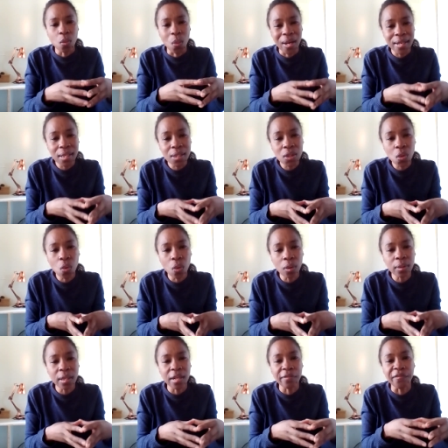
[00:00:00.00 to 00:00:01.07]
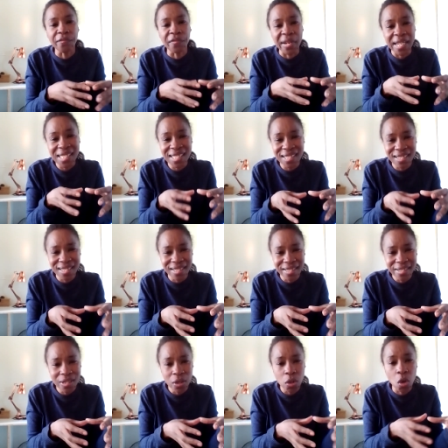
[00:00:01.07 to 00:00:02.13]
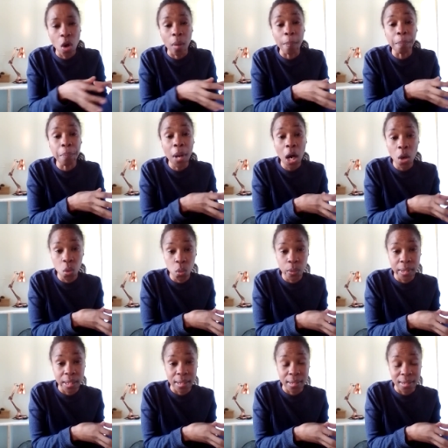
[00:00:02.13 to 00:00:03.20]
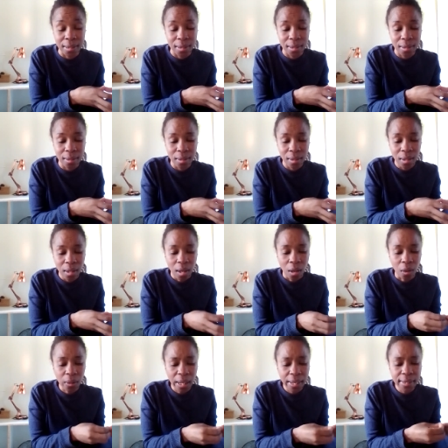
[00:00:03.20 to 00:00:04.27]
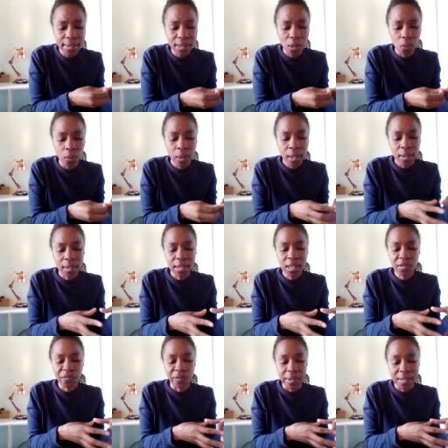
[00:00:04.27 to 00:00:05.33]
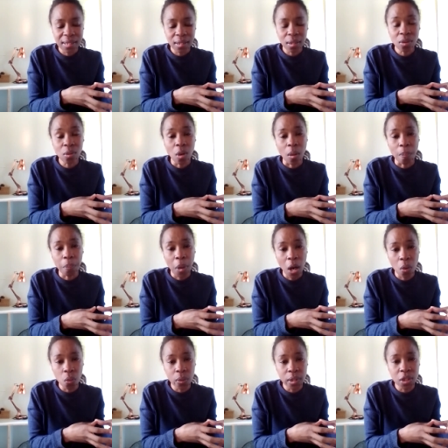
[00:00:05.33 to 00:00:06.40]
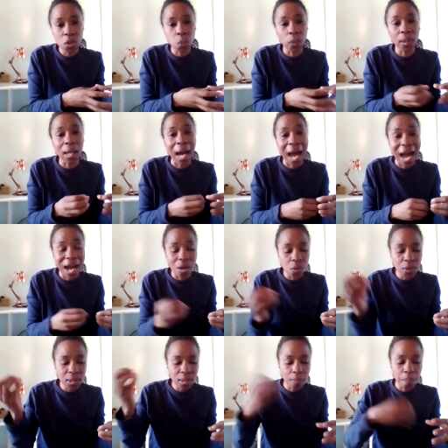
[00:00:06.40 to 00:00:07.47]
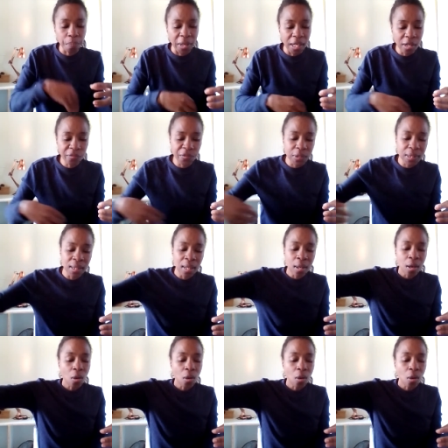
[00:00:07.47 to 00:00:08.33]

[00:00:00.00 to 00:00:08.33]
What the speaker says: what is called a vested component. Okay, so this vested component will house benefits